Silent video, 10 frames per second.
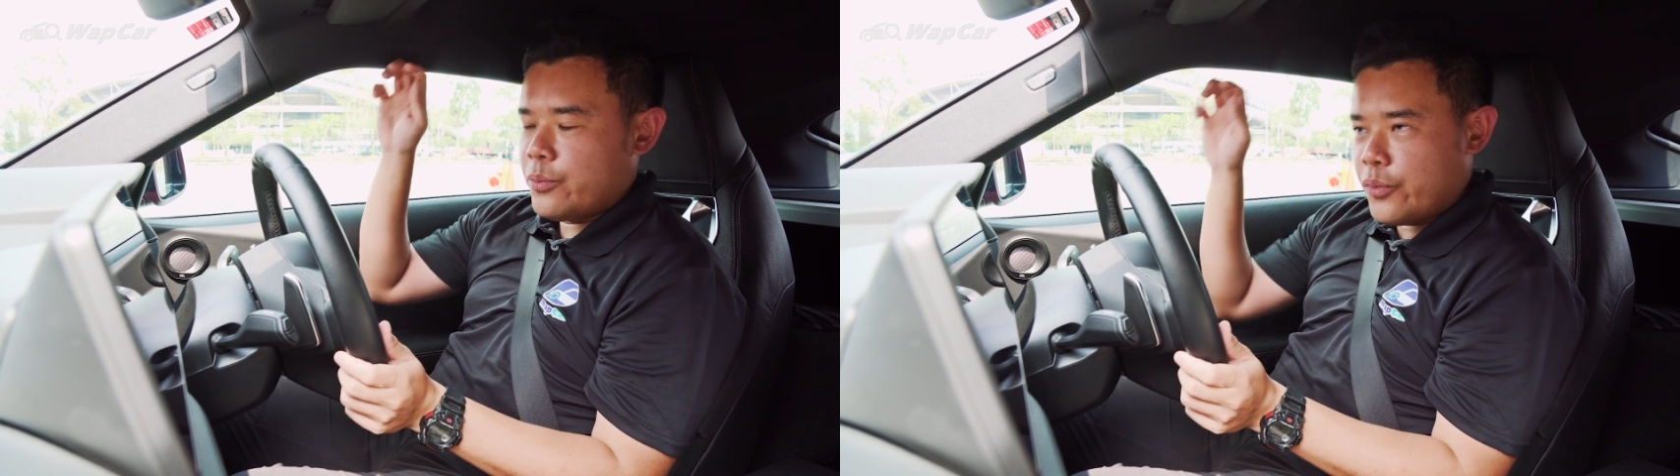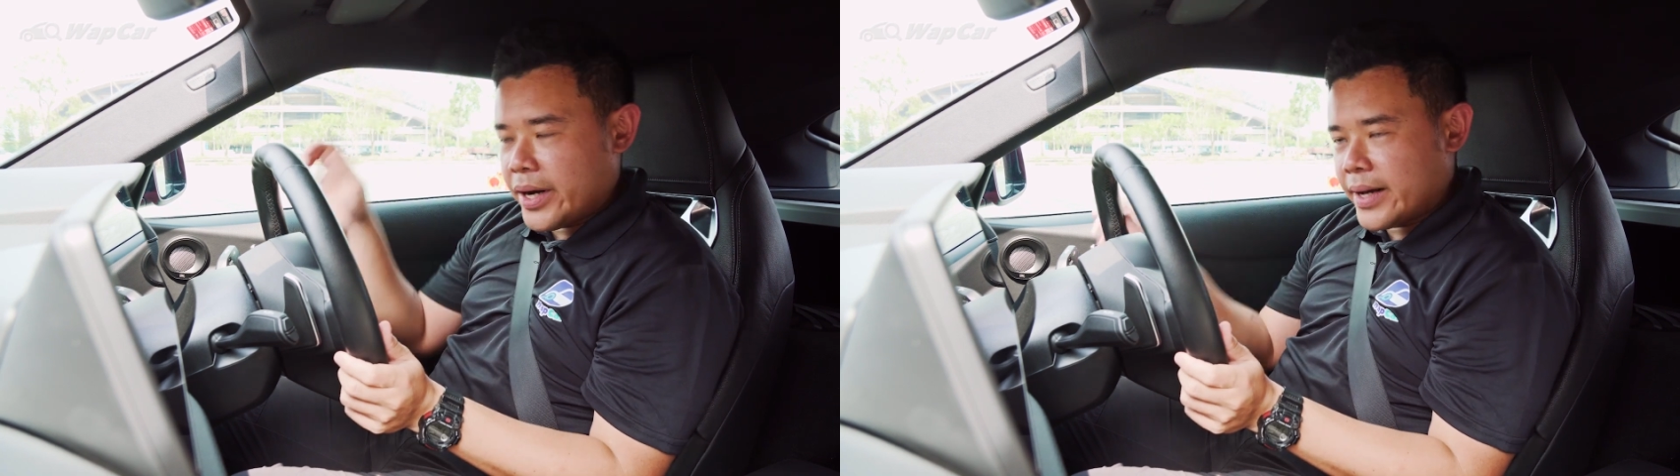
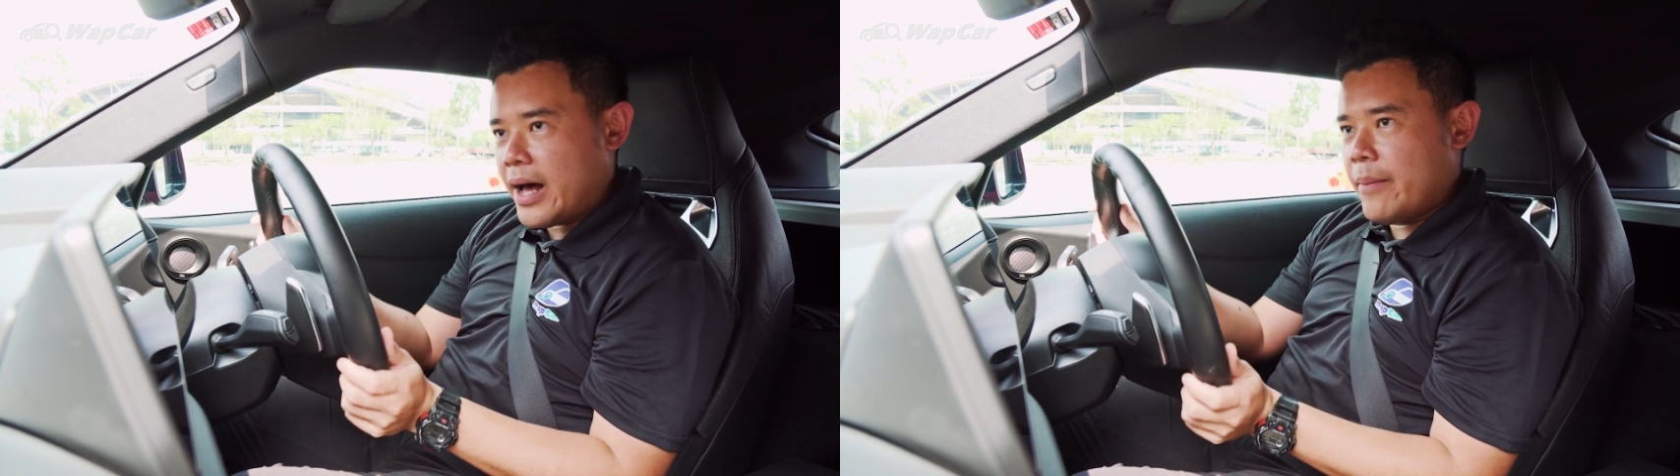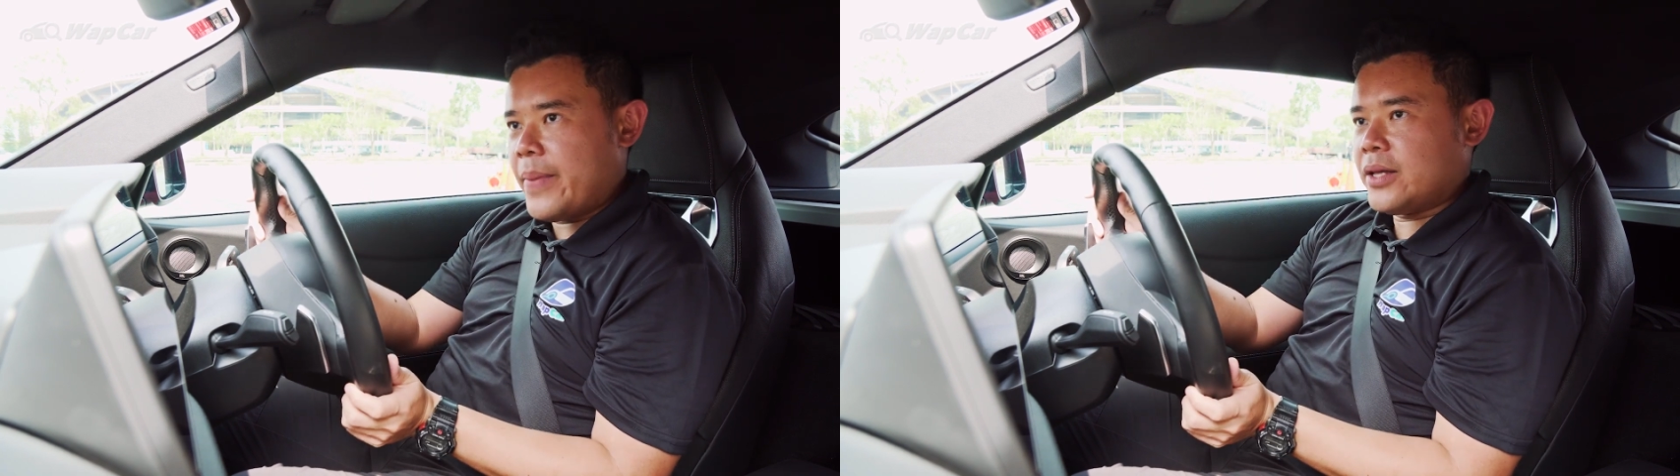bring the
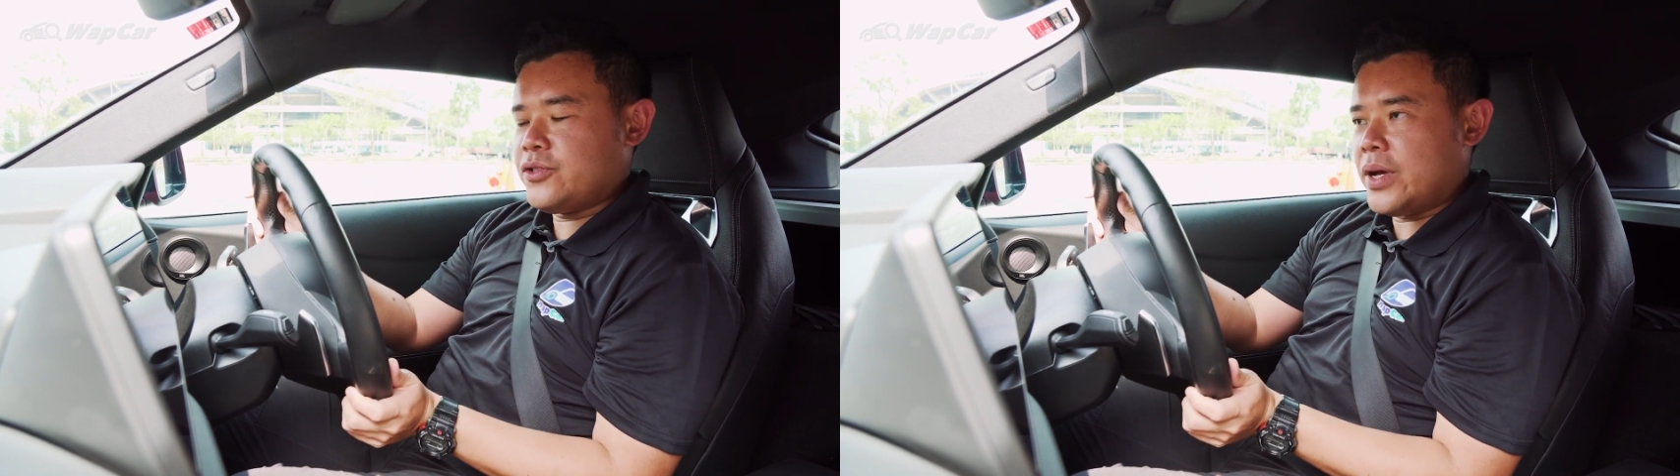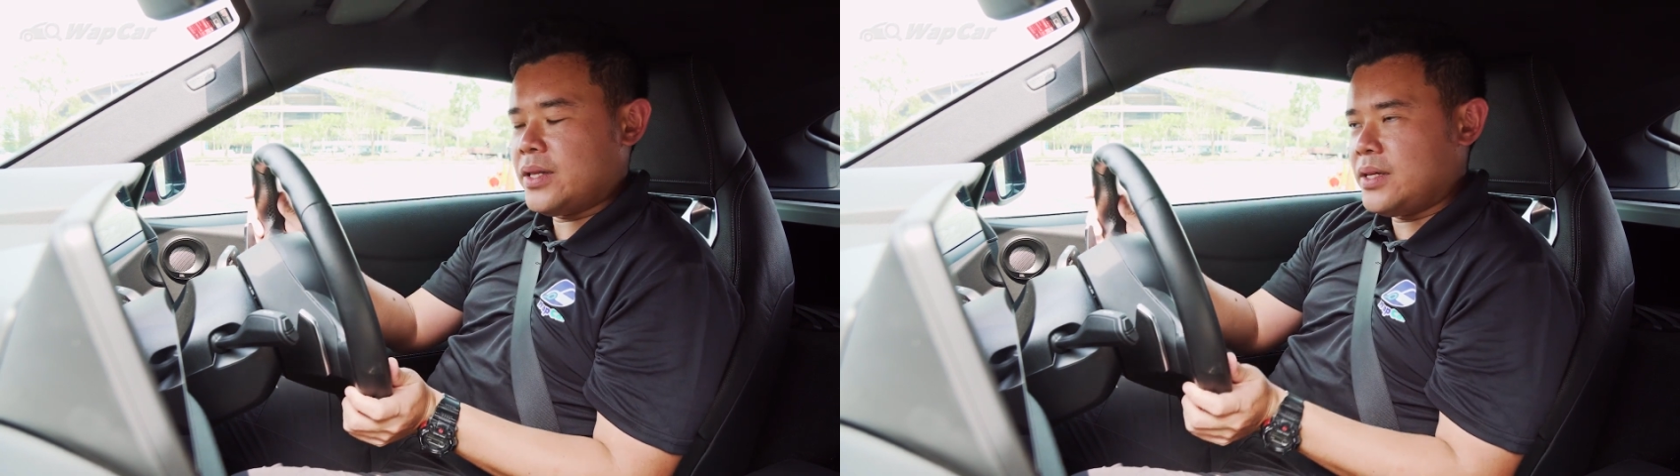car back
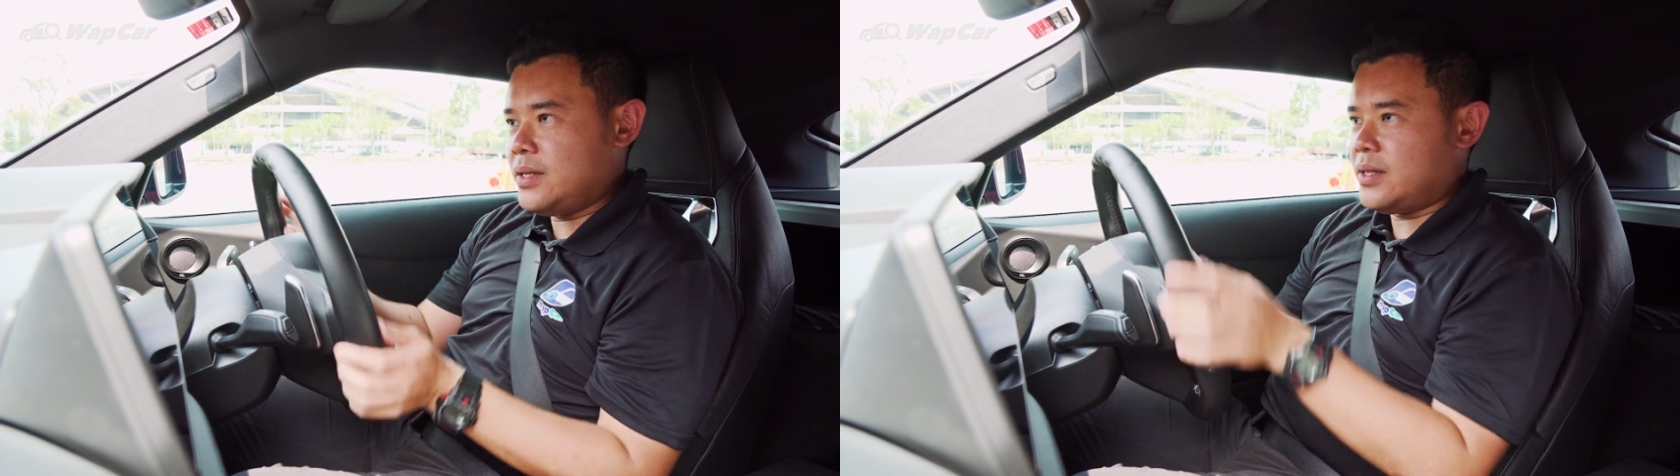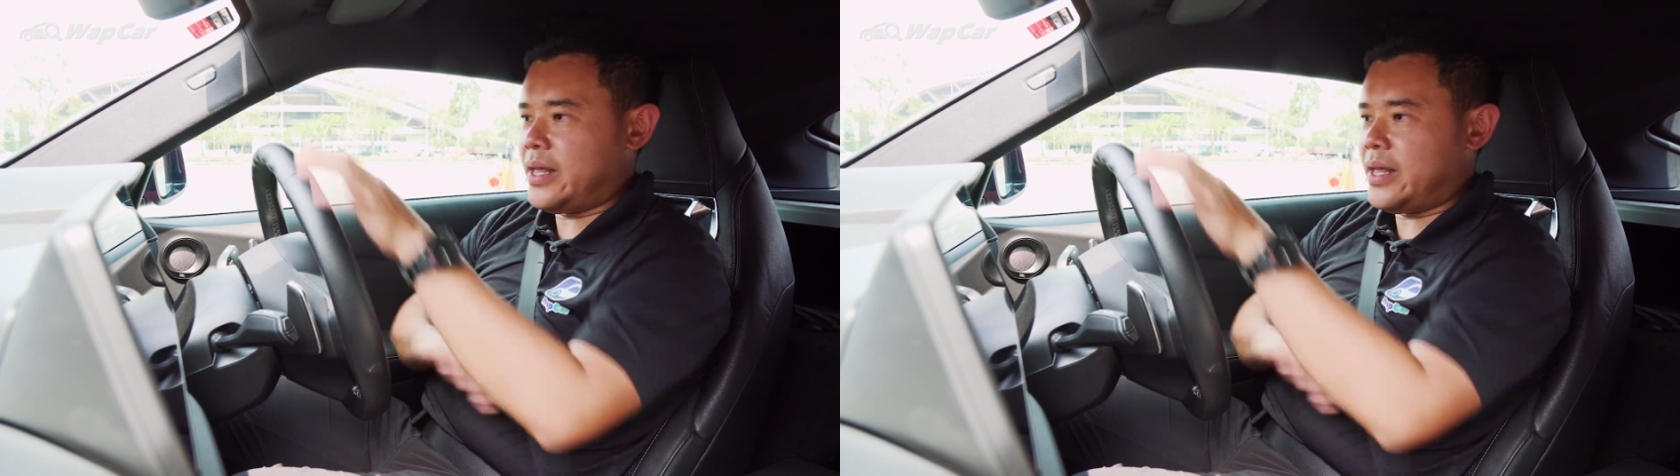straightened,